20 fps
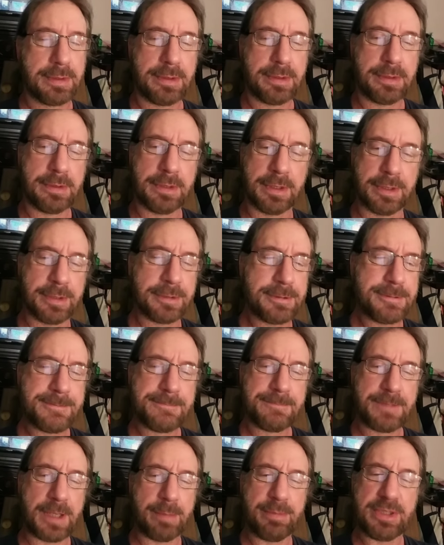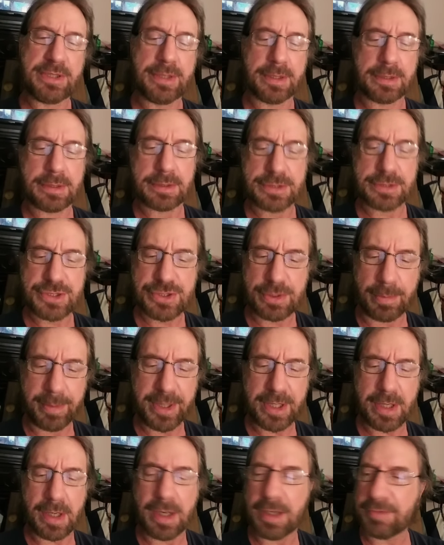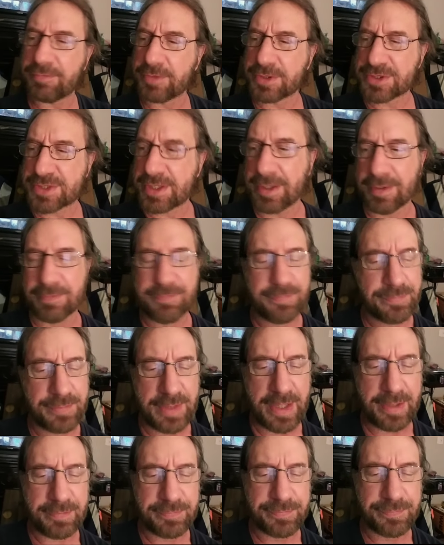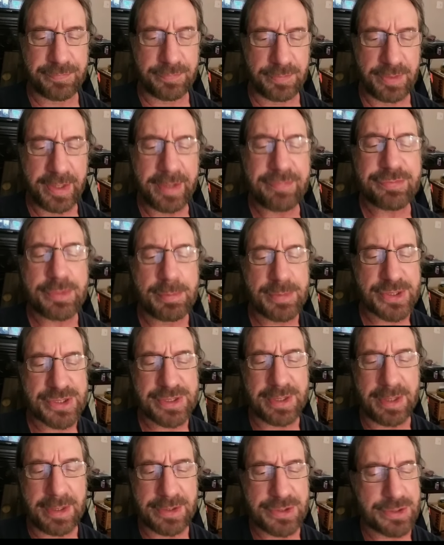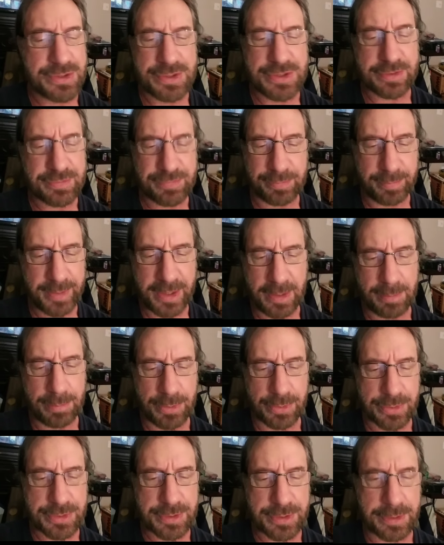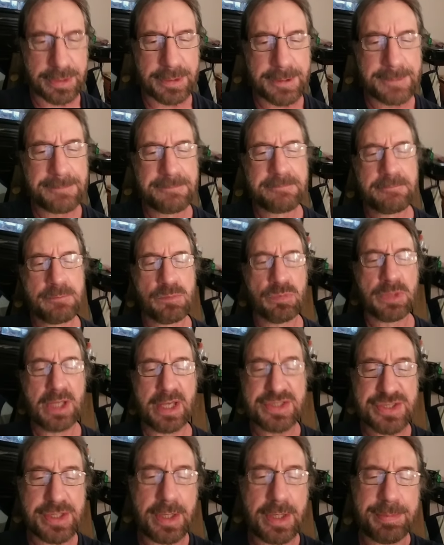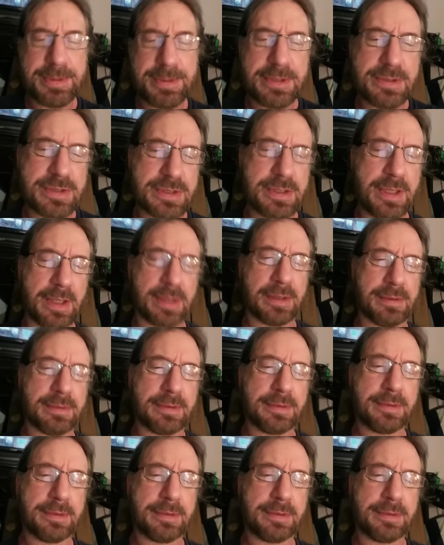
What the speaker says: I mean, so many converts have left the masajid just from that bullshit. Acceptance? No.